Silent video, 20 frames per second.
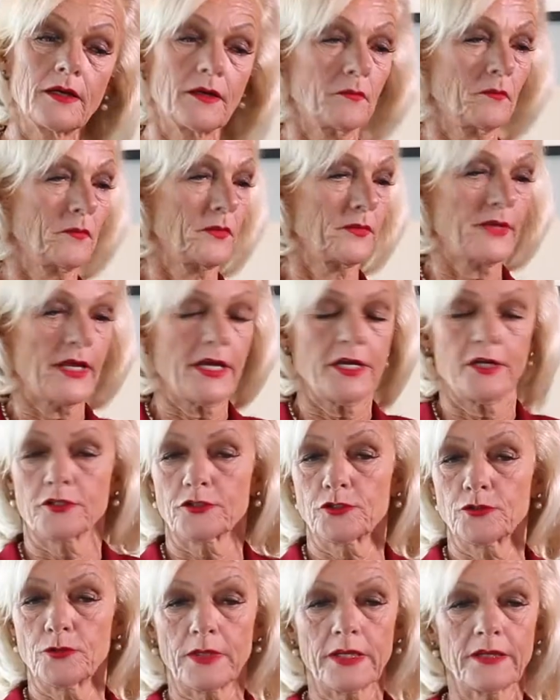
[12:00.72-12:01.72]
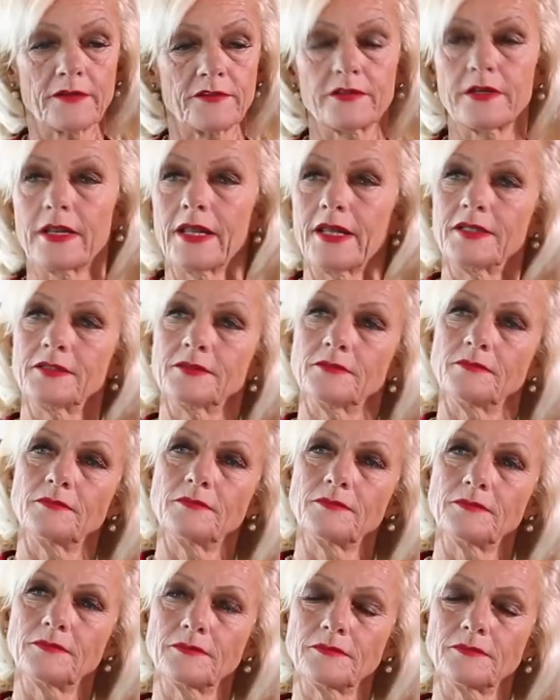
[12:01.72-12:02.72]
but they are doing it today.
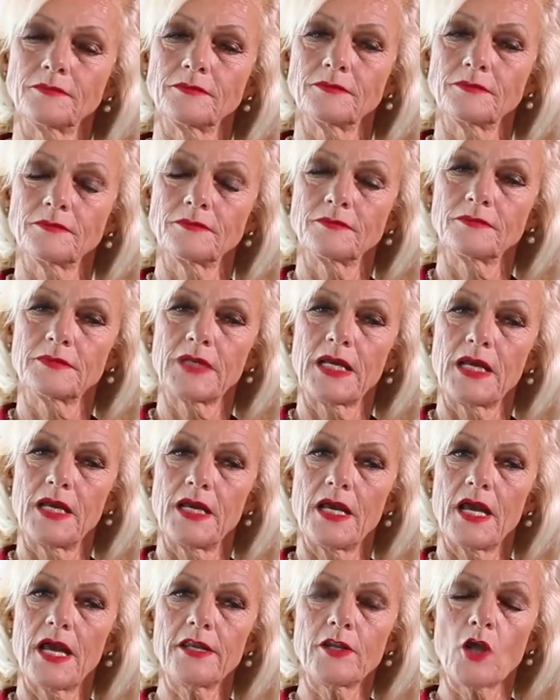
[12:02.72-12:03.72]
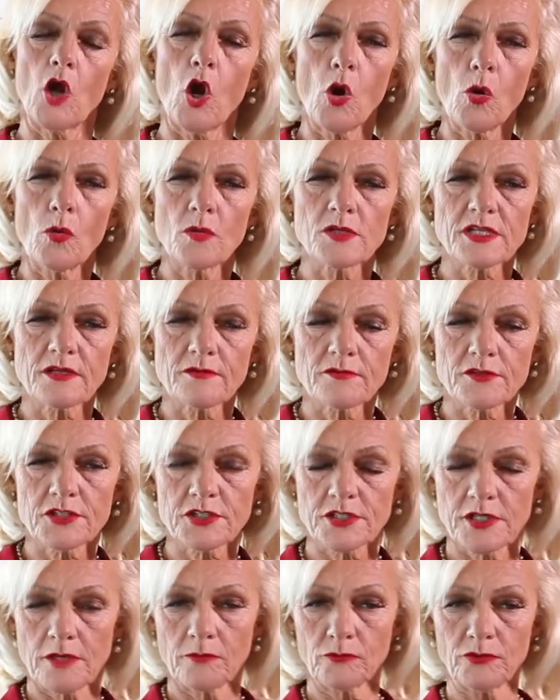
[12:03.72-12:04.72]
And they always have
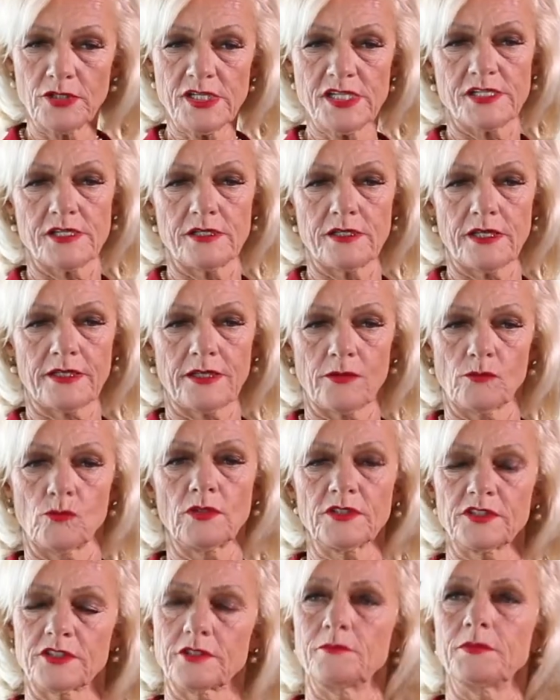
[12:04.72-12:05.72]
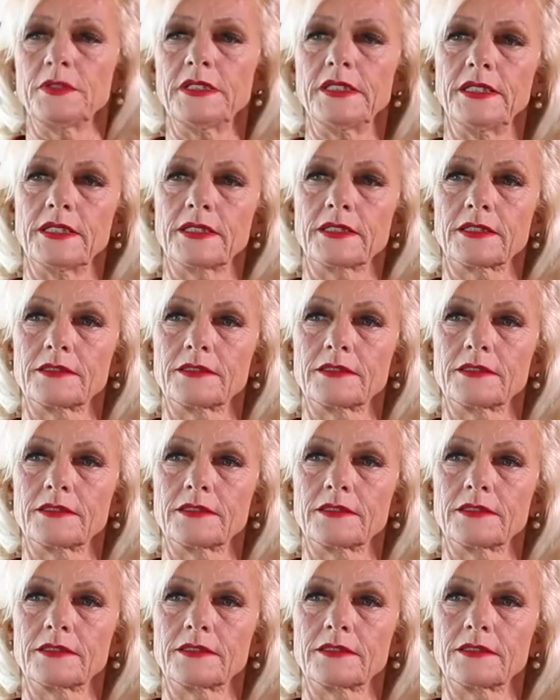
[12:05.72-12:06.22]
some reason that they want to be here.